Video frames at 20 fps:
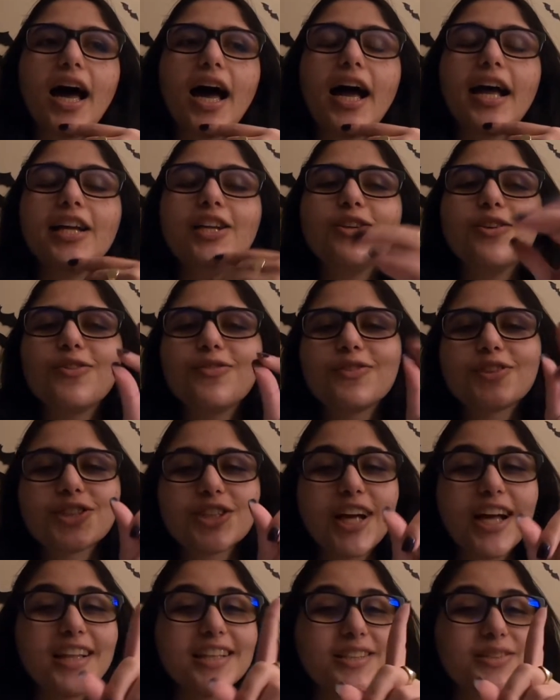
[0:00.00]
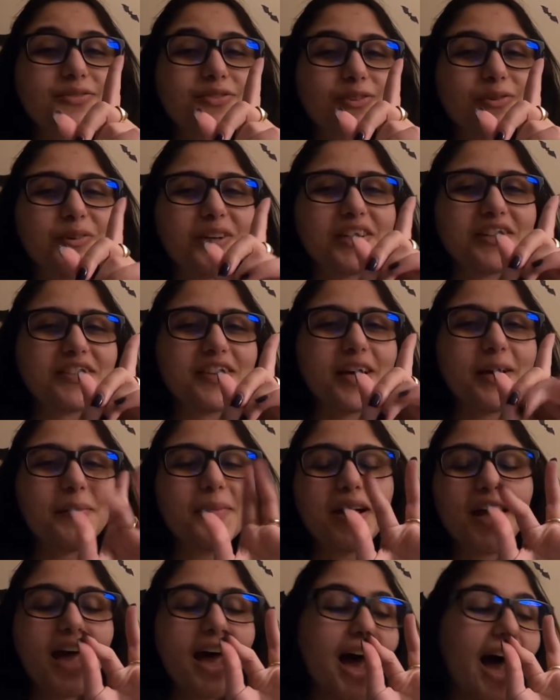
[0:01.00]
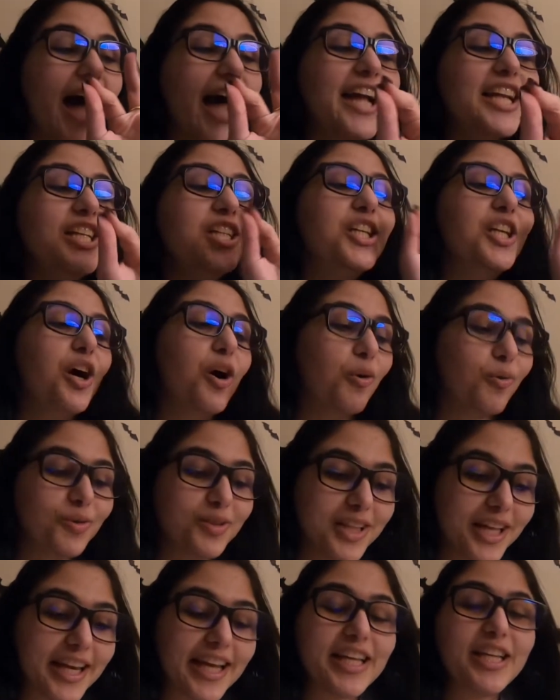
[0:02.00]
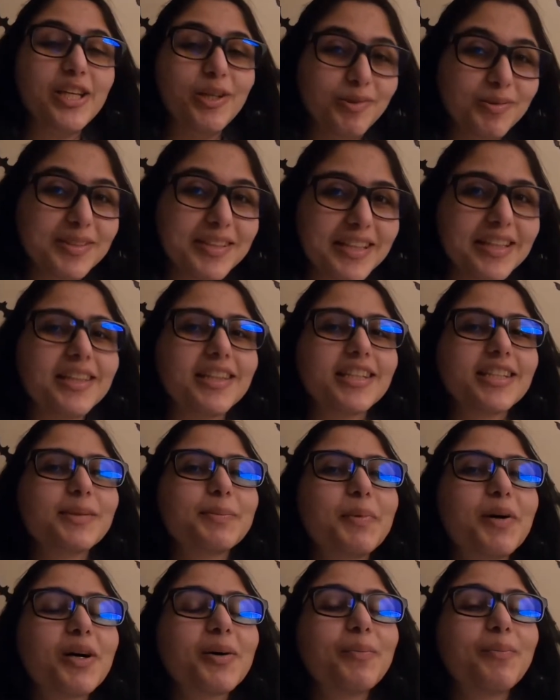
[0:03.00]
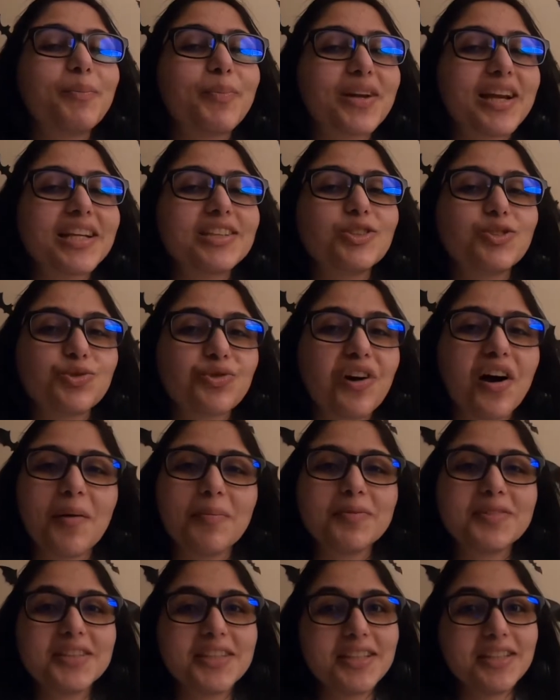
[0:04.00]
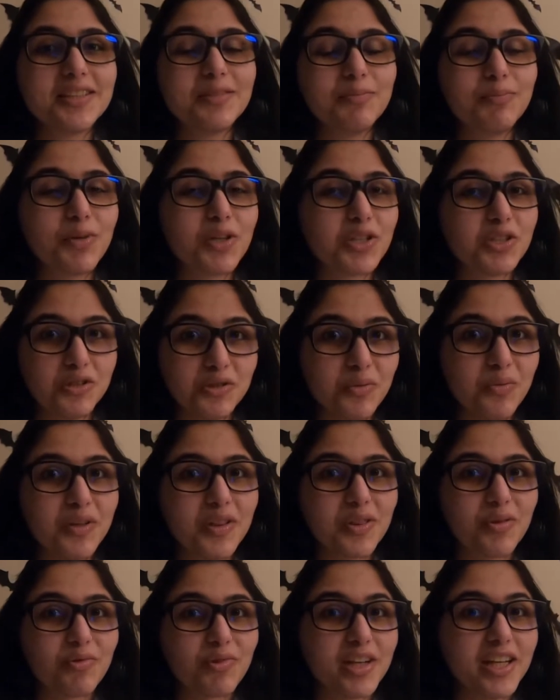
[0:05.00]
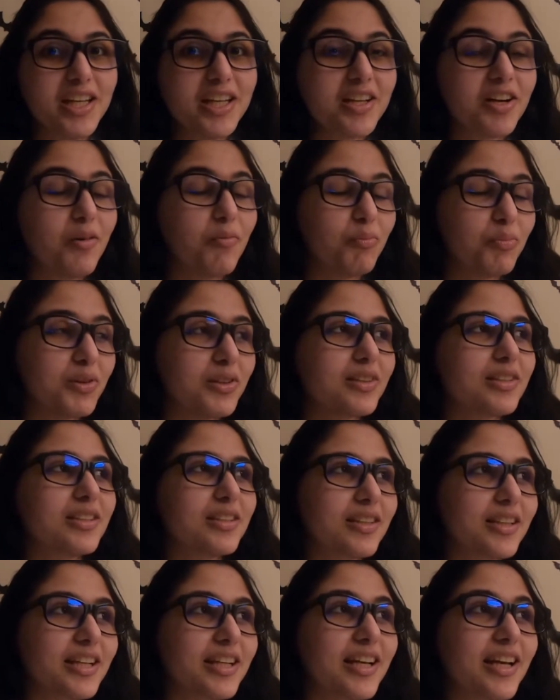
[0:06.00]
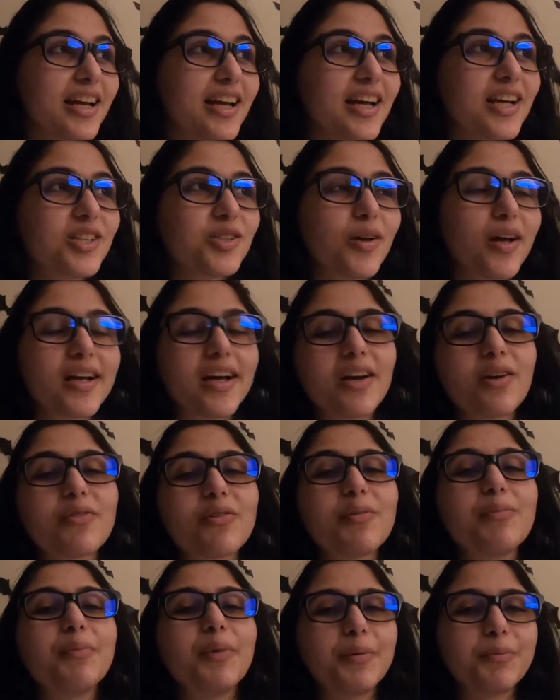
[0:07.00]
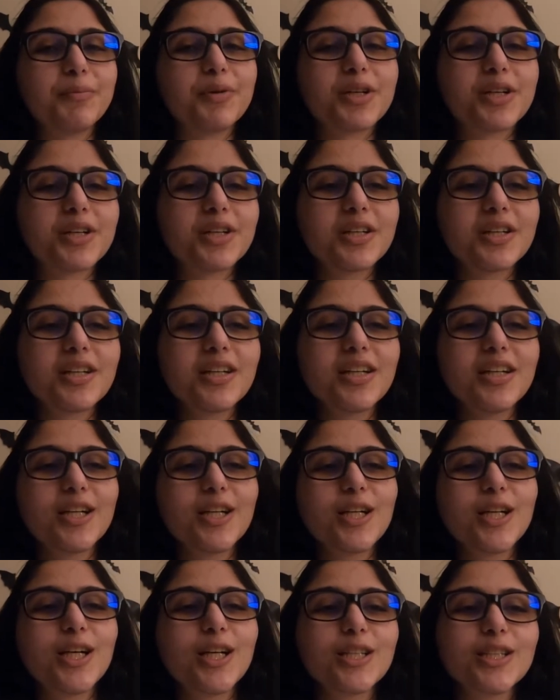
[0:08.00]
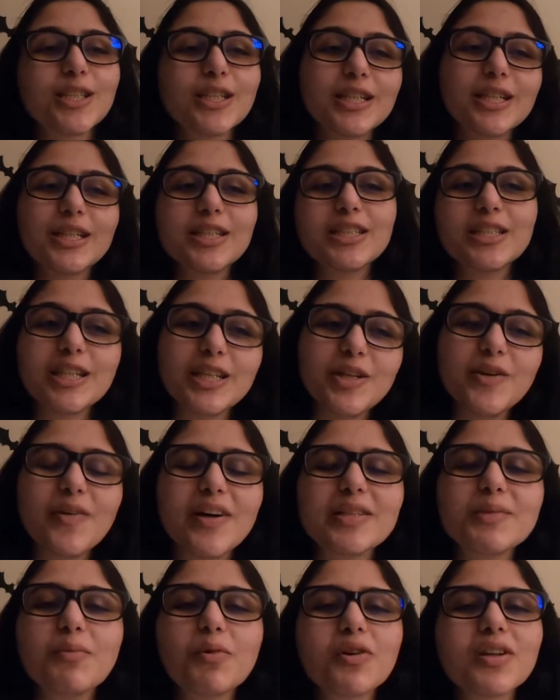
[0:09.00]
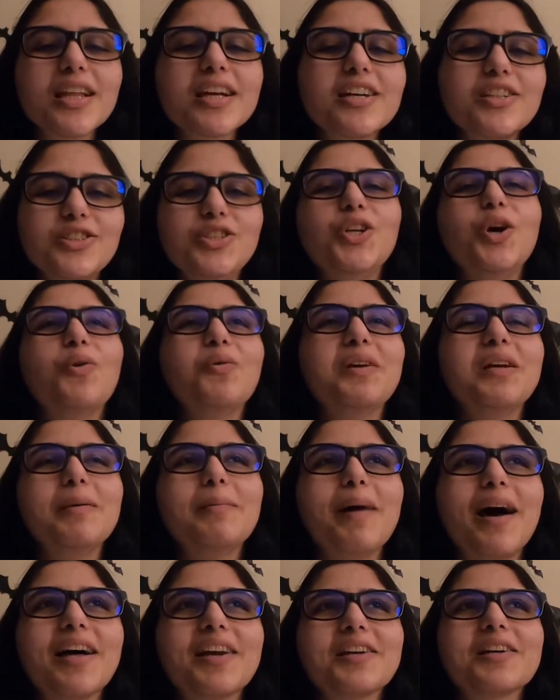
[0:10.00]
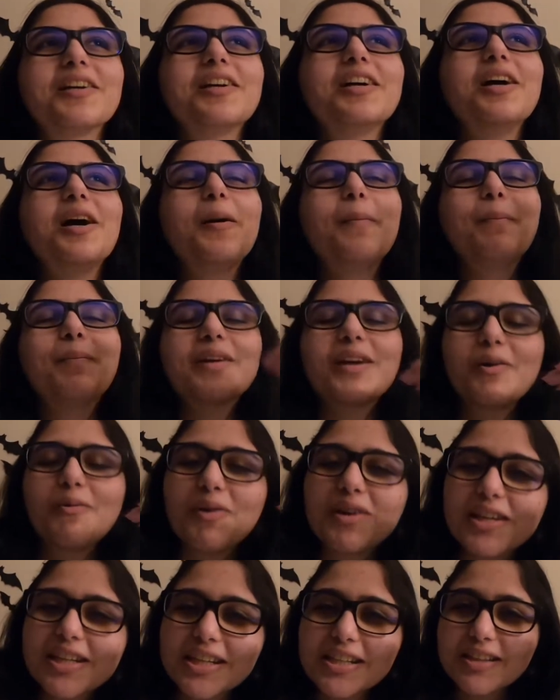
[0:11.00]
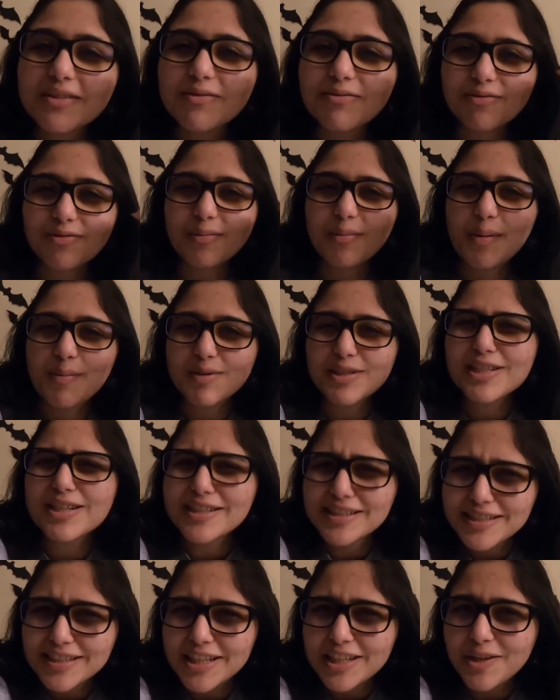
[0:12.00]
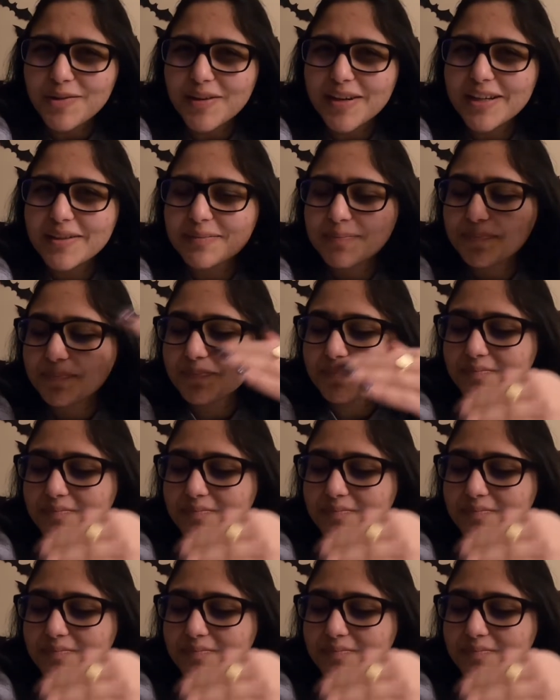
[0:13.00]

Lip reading: I know for sure, at least for one of them, I know that I used in this book, but I dropped in books 2 and 3 completely. So I gotta remember to continue. It's more like a joking matter, but I want to remember to continue it.